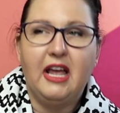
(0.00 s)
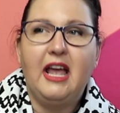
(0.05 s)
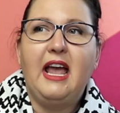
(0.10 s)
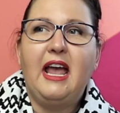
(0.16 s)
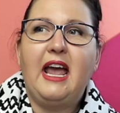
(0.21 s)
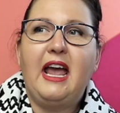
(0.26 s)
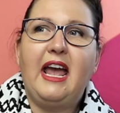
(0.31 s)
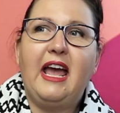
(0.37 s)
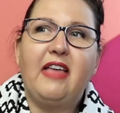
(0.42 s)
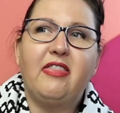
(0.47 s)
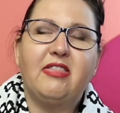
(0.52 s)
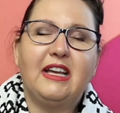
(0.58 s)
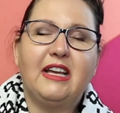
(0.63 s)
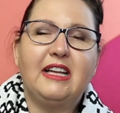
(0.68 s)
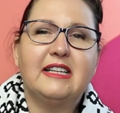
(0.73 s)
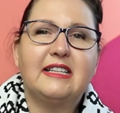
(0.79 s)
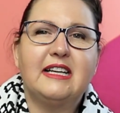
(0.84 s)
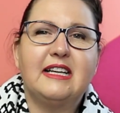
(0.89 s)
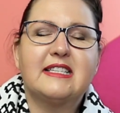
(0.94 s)
And
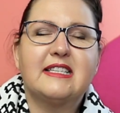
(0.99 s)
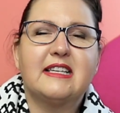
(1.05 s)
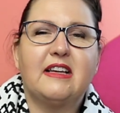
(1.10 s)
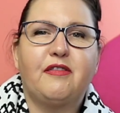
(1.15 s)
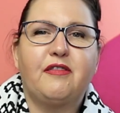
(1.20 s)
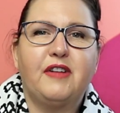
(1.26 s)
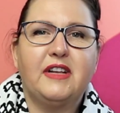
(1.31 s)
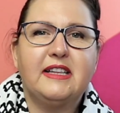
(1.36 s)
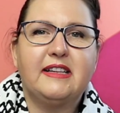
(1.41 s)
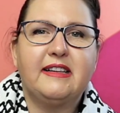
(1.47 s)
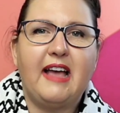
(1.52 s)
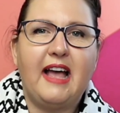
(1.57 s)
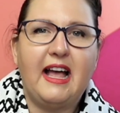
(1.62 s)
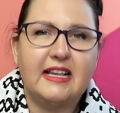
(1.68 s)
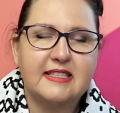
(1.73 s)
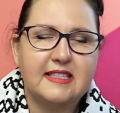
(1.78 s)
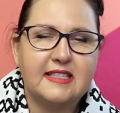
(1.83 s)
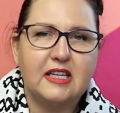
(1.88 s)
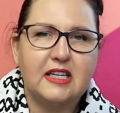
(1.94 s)
it is a
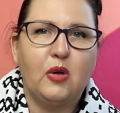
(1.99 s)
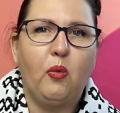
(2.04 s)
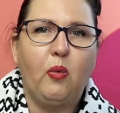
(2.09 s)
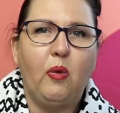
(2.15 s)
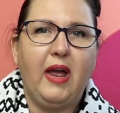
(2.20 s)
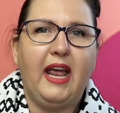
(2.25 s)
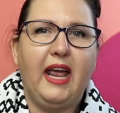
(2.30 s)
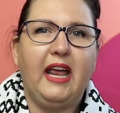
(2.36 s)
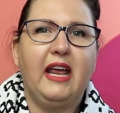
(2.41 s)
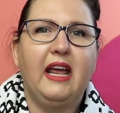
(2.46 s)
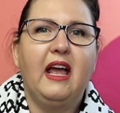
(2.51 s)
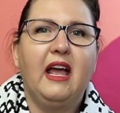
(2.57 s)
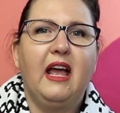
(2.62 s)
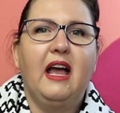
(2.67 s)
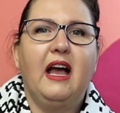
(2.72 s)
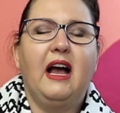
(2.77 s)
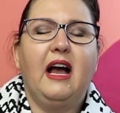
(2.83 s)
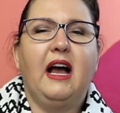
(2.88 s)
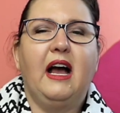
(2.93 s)
fantastic way
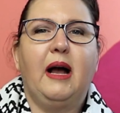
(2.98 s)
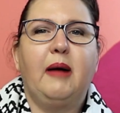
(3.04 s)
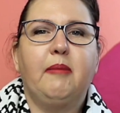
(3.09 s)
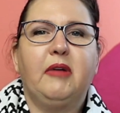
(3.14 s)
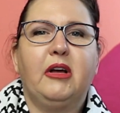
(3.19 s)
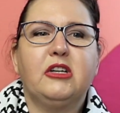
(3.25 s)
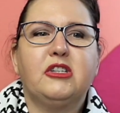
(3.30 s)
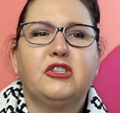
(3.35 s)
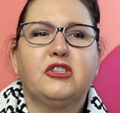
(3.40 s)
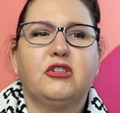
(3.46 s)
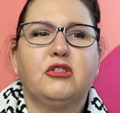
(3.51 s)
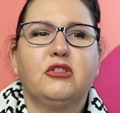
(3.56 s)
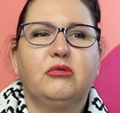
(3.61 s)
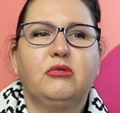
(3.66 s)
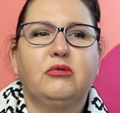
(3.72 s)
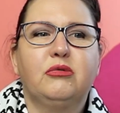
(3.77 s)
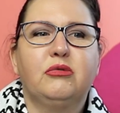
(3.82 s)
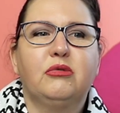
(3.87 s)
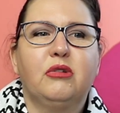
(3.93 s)

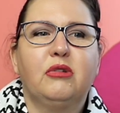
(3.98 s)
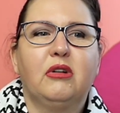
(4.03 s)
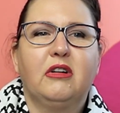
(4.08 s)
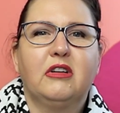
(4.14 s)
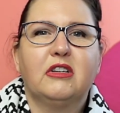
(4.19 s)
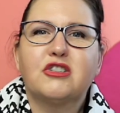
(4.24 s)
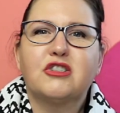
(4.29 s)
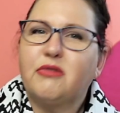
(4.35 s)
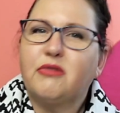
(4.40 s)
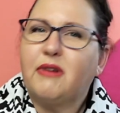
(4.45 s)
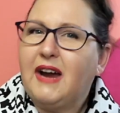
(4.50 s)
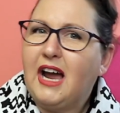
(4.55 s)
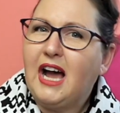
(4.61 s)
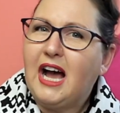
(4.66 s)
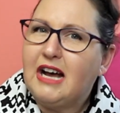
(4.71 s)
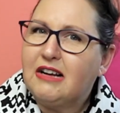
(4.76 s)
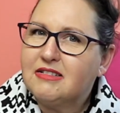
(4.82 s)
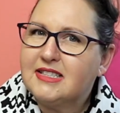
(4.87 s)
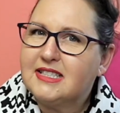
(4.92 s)
to try
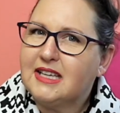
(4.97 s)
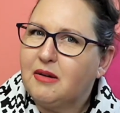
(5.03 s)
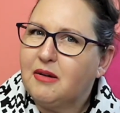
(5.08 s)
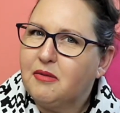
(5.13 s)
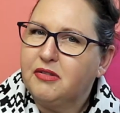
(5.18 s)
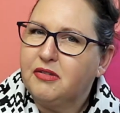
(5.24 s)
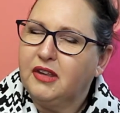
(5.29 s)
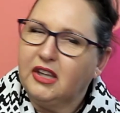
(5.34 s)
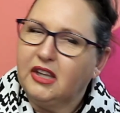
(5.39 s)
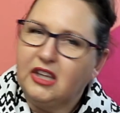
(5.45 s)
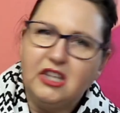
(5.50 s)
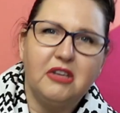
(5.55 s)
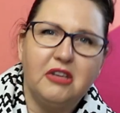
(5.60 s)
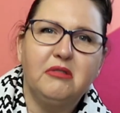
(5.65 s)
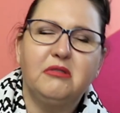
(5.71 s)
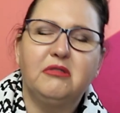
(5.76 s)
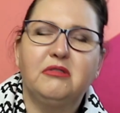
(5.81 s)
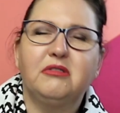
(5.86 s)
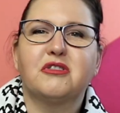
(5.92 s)
out something
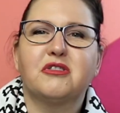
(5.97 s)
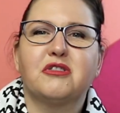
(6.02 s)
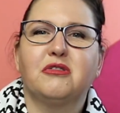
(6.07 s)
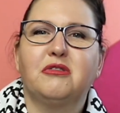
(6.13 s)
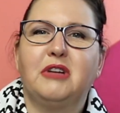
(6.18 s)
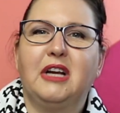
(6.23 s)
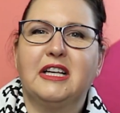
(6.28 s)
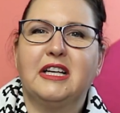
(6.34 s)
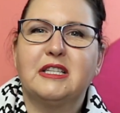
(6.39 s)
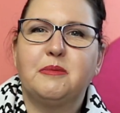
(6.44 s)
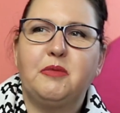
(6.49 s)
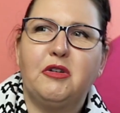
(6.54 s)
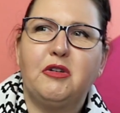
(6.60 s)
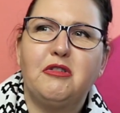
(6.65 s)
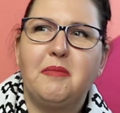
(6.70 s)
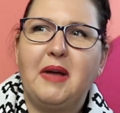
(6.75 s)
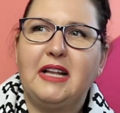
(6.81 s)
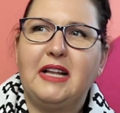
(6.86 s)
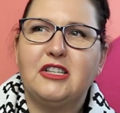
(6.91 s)
new, to
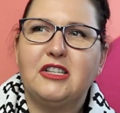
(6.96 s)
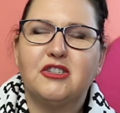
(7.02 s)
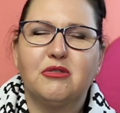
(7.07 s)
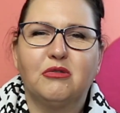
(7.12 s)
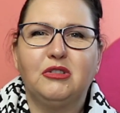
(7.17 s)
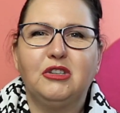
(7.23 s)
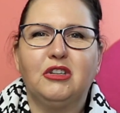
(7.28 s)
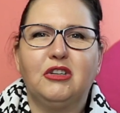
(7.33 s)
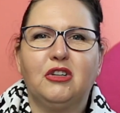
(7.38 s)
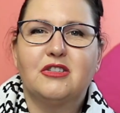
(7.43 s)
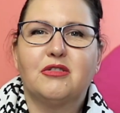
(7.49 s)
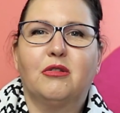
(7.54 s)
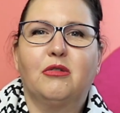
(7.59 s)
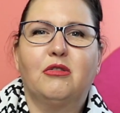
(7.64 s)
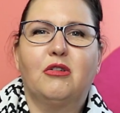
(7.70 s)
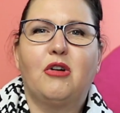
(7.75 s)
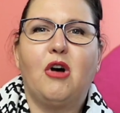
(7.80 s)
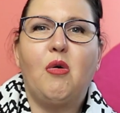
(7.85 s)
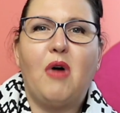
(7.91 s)
experiment, to,
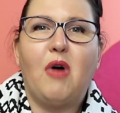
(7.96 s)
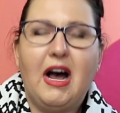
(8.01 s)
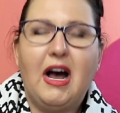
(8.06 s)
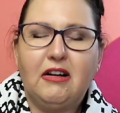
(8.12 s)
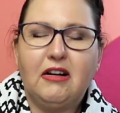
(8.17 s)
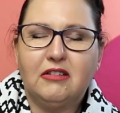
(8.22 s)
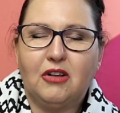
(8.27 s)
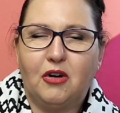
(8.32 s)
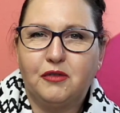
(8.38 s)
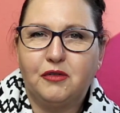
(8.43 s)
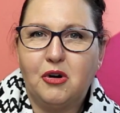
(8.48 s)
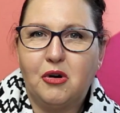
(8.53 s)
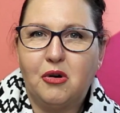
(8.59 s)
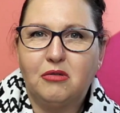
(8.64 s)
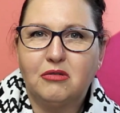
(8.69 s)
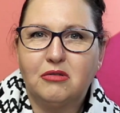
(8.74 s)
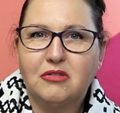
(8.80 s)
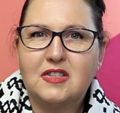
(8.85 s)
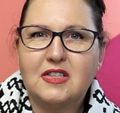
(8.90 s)
go out of your
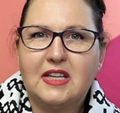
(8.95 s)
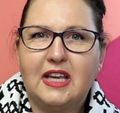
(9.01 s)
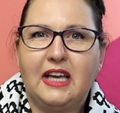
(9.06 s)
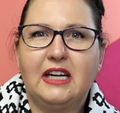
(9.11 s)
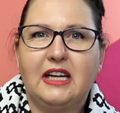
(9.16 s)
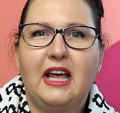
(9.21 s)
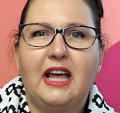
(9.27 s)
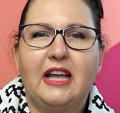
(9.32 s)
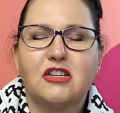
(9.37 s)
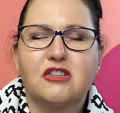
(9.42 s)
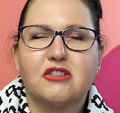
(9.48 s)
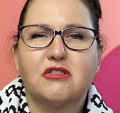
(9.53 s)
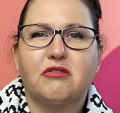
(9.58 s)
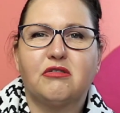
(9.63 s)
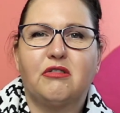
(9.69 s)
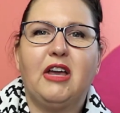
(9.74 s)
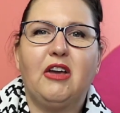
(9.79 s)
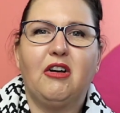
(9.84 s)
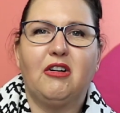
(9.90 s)
own skin and
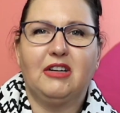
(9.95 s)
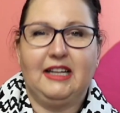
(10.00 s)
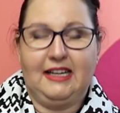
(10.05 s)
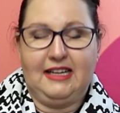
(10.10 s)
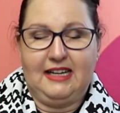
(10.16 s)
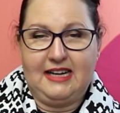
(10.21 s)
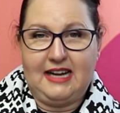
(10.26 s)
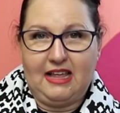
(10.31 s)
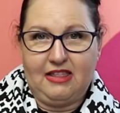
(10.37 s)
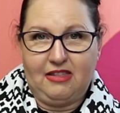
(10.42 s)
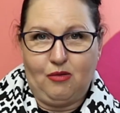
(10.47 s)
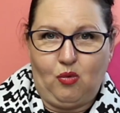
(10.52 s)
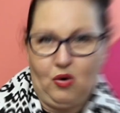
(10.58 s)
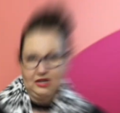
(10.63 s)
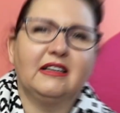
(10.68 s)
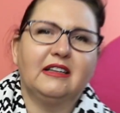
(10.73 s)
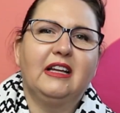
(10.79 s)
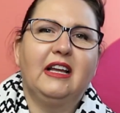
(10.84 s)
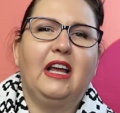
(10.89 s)
try on another
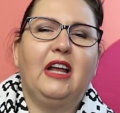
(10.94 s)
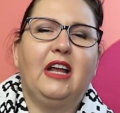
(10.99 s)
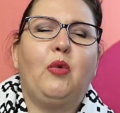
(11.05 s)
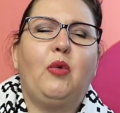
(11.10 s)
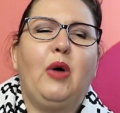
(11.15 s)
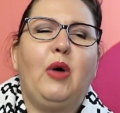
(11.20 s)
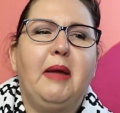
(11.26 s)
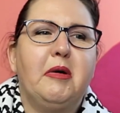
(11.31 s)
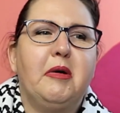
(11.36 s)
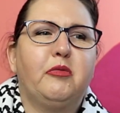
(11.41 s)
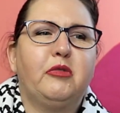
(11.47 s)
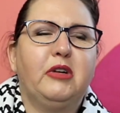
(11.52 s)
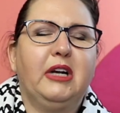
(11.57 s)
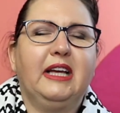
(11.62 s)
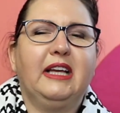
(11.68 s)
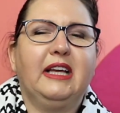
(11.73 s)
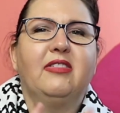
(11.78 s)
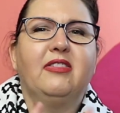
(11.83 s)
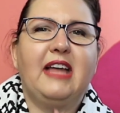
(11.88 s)
one. And why am I
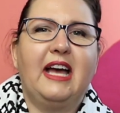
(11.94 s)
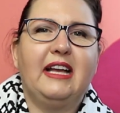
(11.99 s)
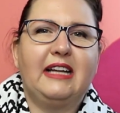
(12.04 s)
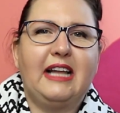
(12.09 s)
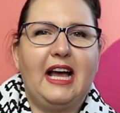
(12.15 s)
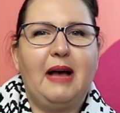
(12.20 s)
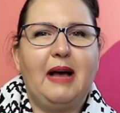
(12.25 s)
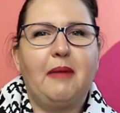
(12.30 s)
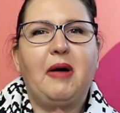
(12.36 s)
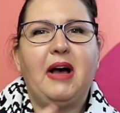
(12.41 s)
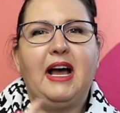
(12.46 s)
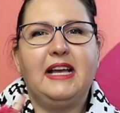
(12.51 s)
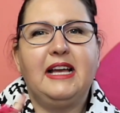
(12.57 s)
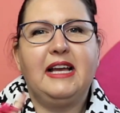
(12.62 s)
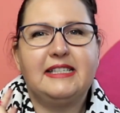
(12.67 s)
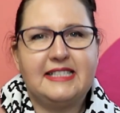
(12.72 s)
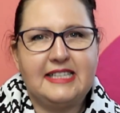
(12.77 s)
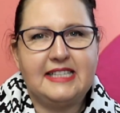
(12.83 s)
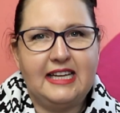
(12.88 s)
bringing that up?
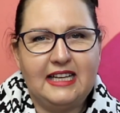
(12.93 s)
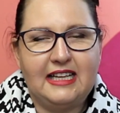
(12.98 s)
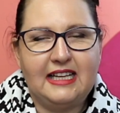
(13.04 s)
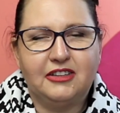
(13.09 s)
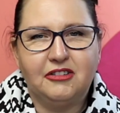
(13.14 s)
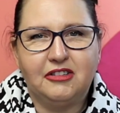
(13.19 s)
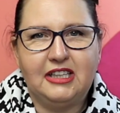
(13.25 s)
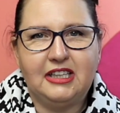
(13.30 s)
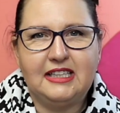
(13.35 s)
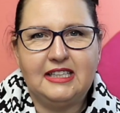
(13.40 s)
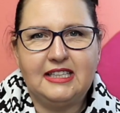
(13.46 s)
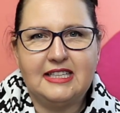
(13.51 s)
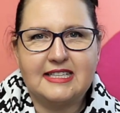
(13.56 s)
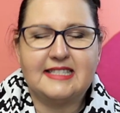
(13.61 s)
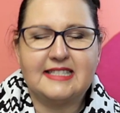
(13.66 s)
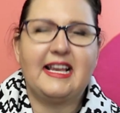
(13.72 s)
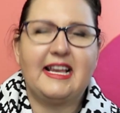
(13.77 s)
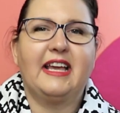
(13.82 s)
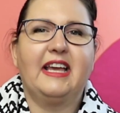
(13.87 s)
I tell you in a
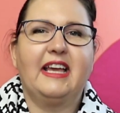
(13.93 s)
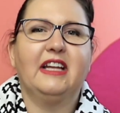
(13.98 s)
second.